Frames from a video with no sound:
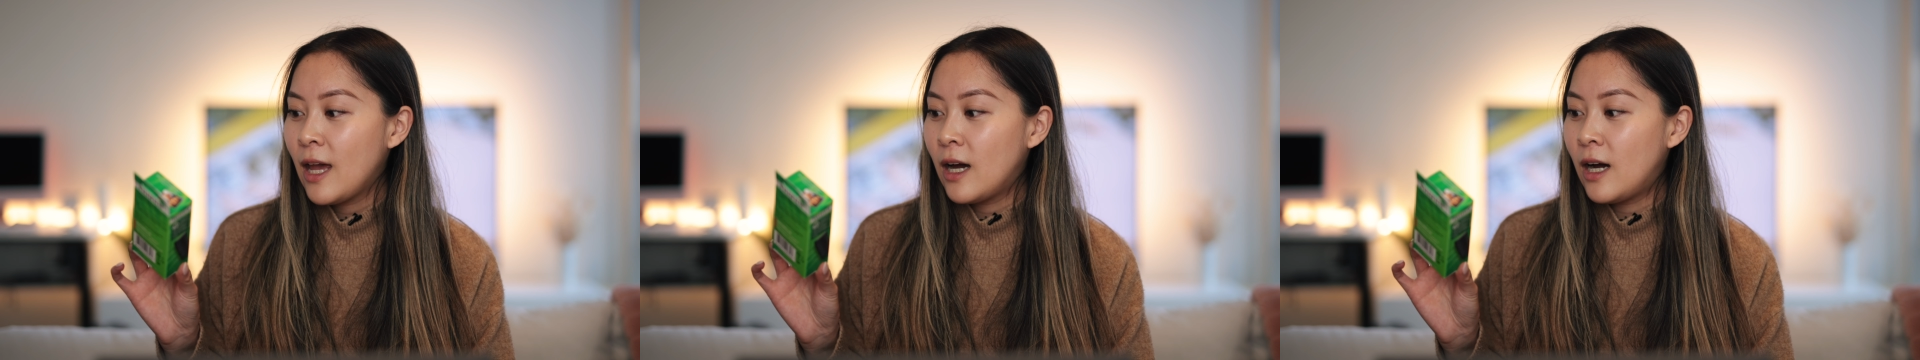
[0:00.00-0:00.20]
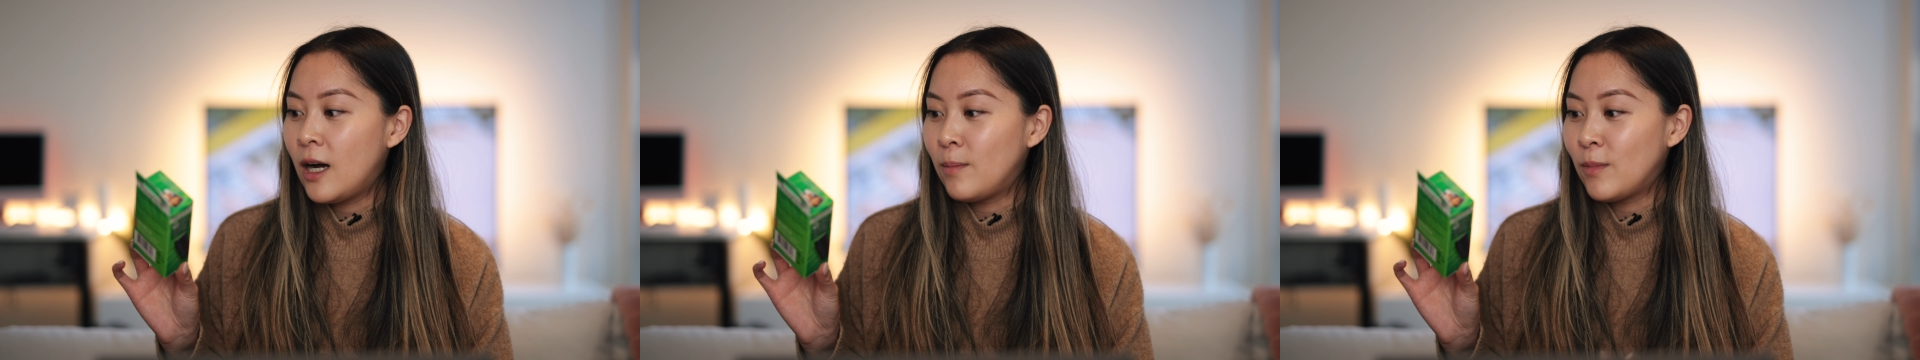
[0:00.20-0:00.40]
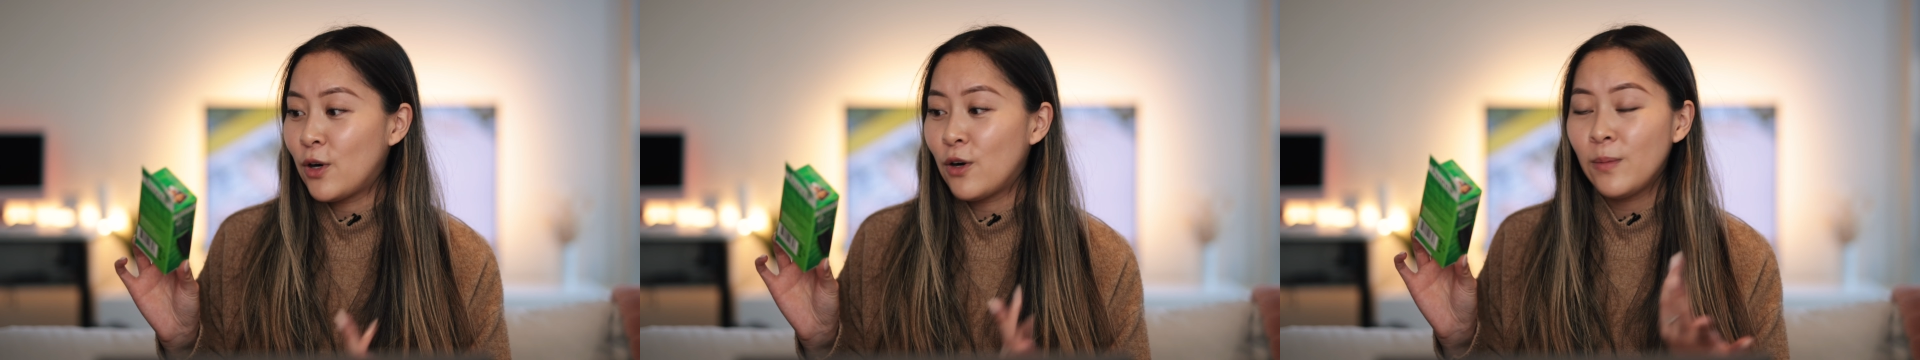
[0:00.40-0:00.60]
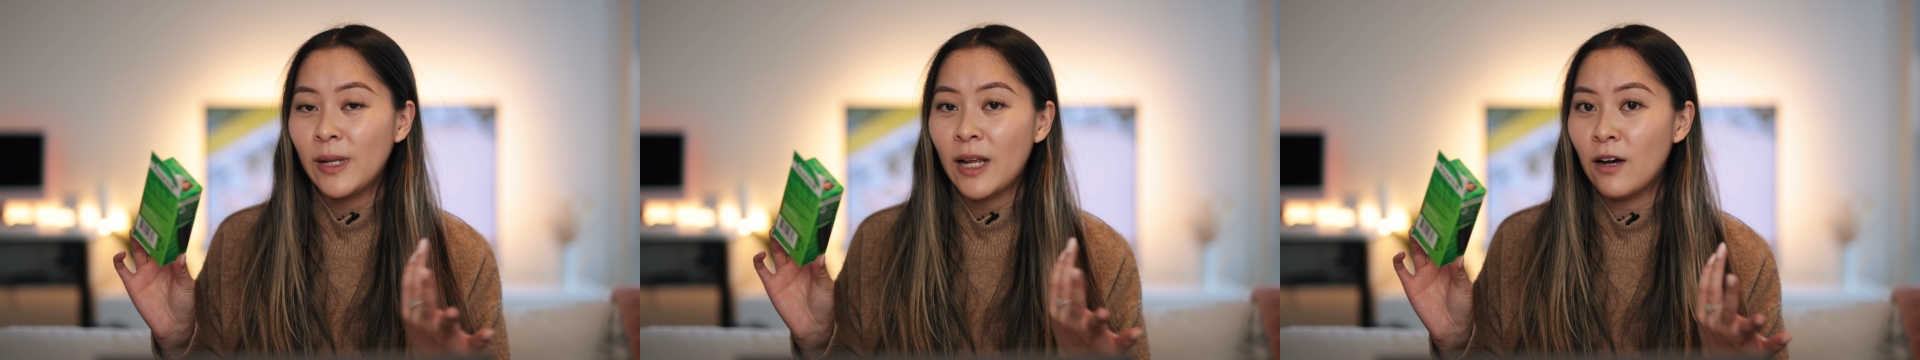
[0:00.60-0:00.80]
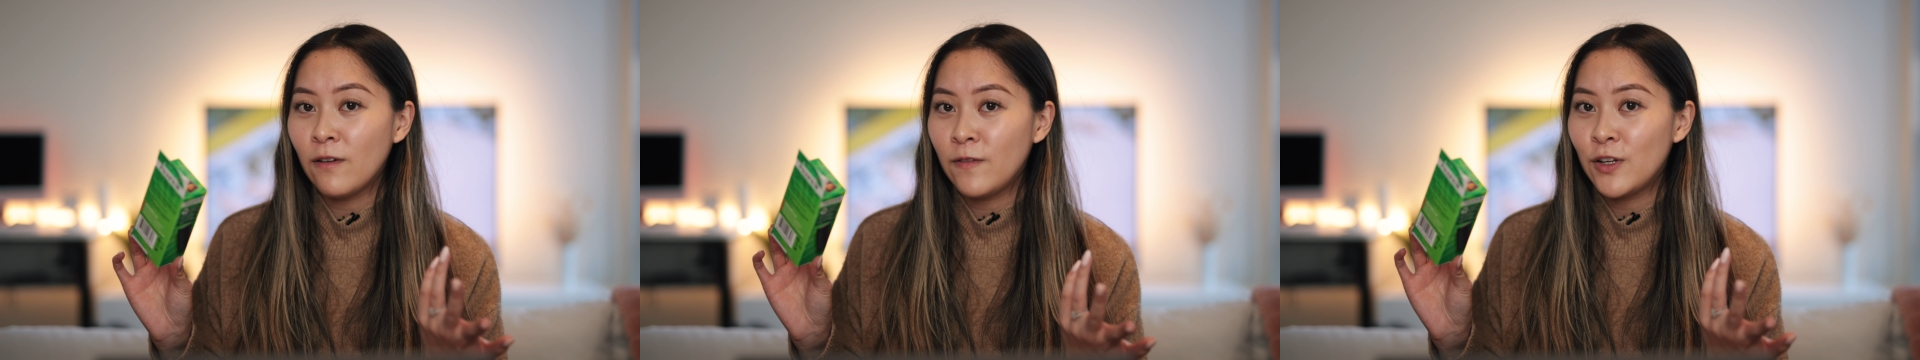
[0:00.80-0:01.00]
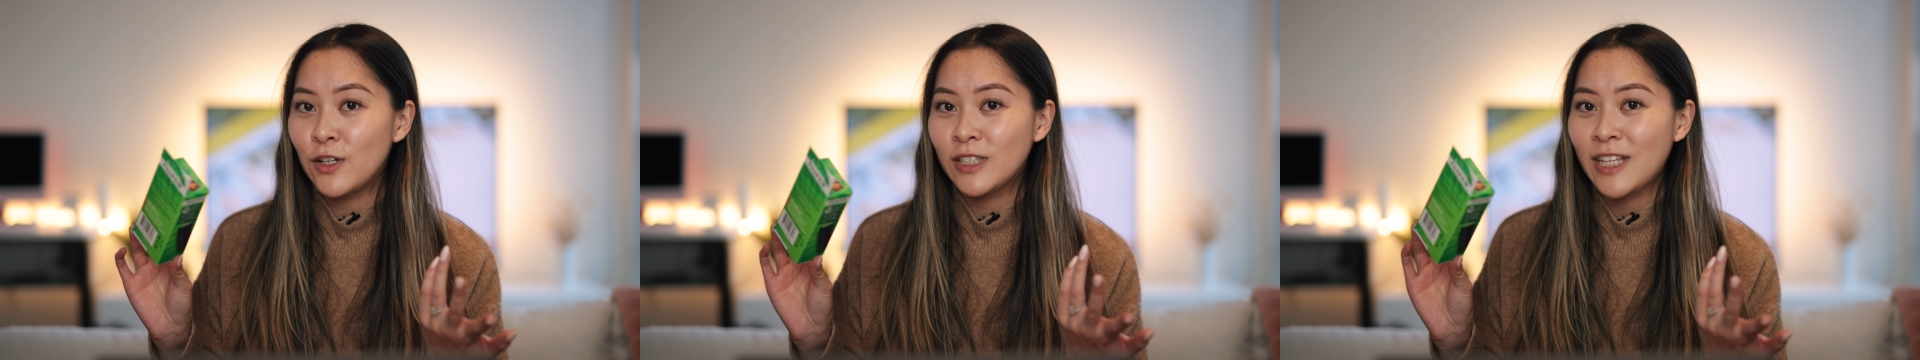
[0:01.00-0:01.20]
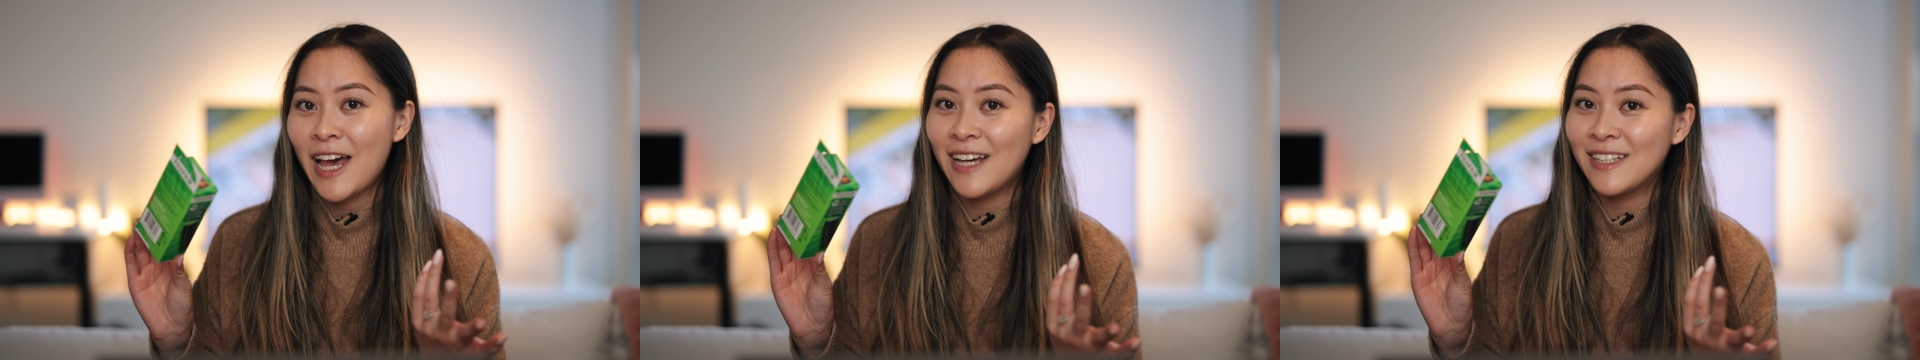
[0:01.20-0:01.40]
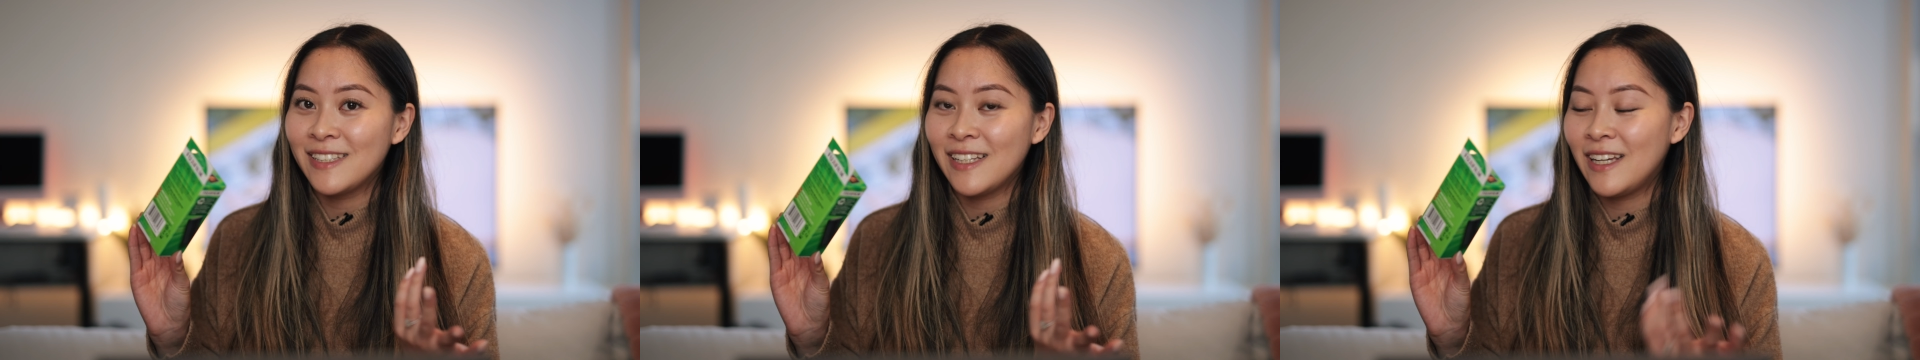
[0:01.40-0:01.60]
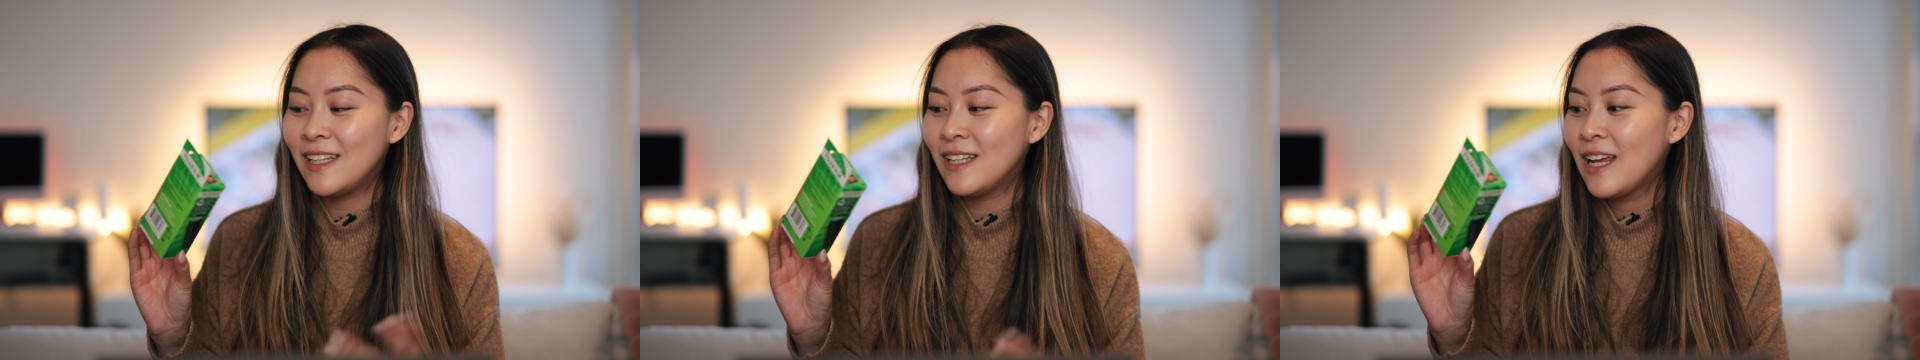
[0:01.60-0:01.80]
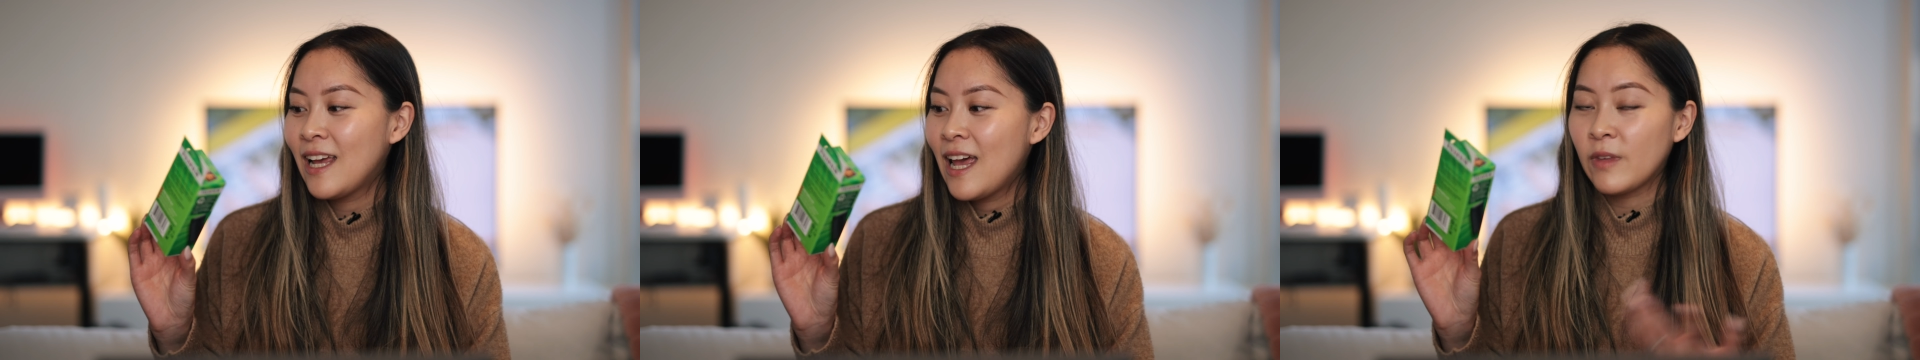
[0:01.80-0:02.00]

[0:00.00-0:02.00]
Urban Outfitters has it.